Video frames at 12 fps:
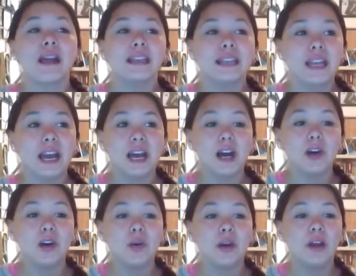
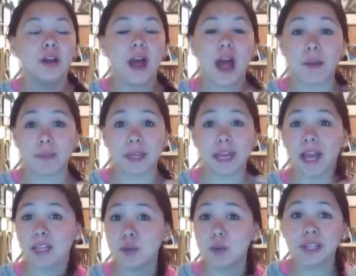Now, I
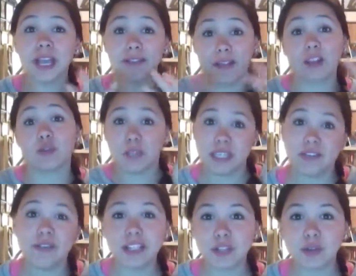totally have like 3
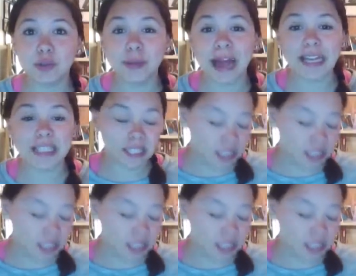different school bags,